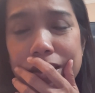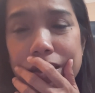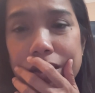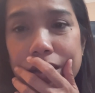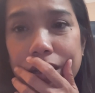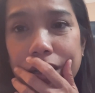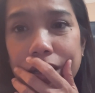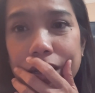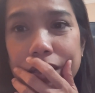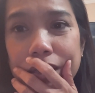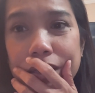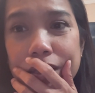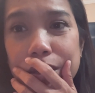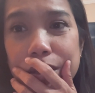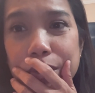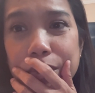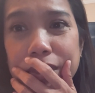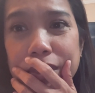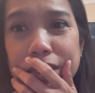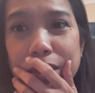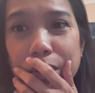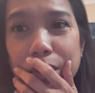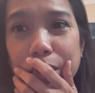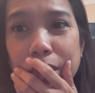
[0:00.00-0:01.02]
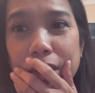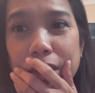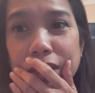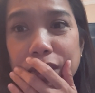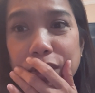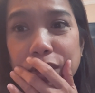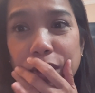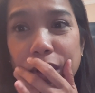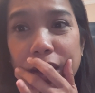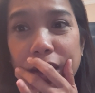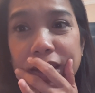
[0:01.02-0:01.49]
Because he was the one
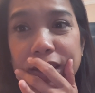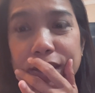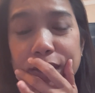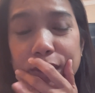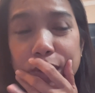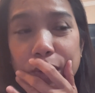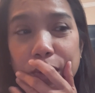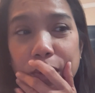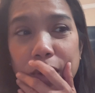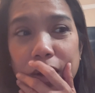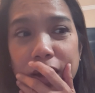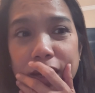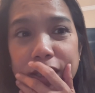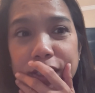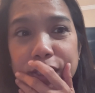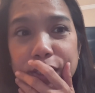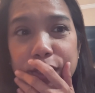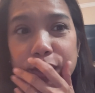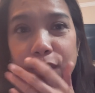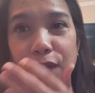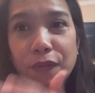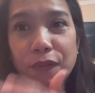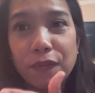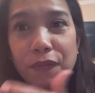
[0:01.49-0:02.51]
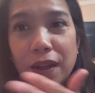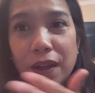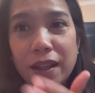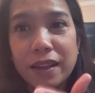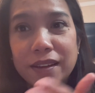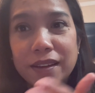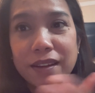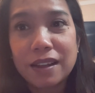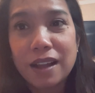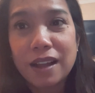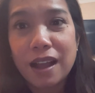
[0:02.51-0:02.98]
trying so hard to
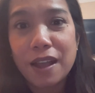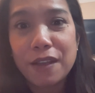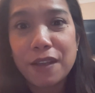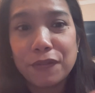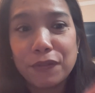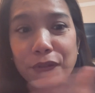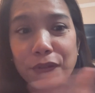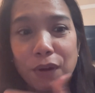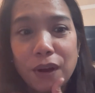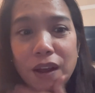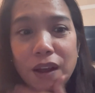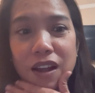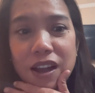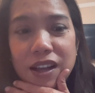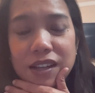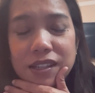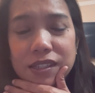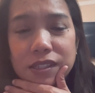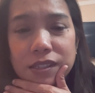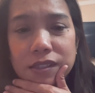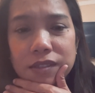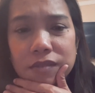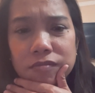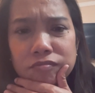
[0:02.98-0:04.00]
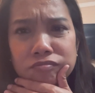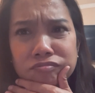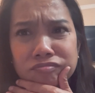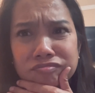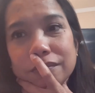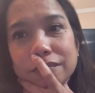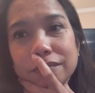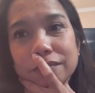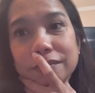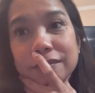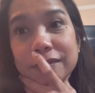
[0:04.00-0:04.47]
find a guy for us.
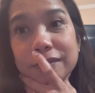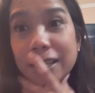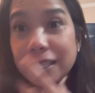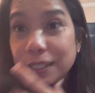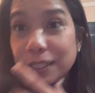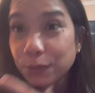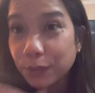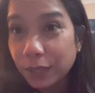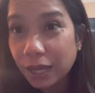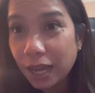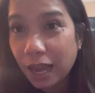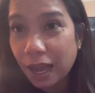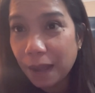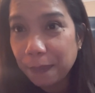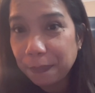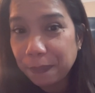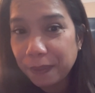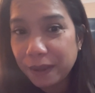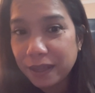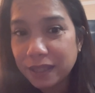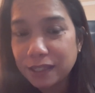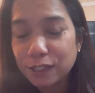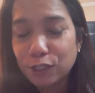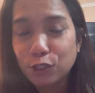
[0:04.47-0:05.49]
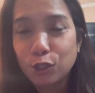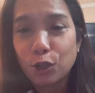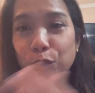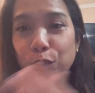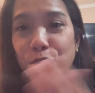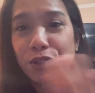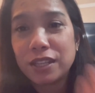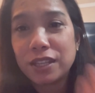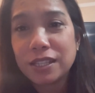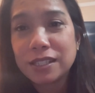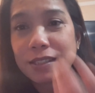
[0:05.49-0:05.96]
That's what happened.
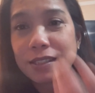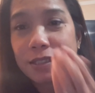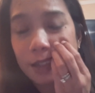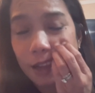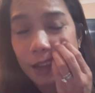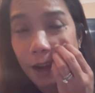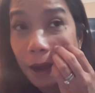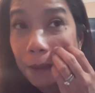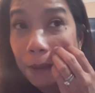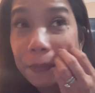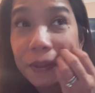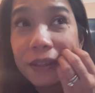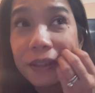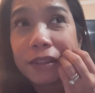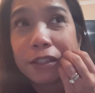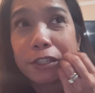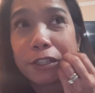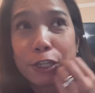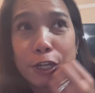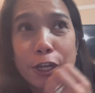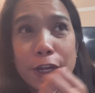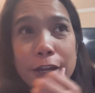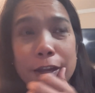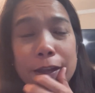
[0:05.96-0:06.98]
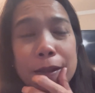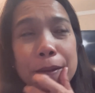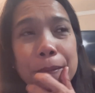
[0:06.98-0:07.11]
So this carpenter,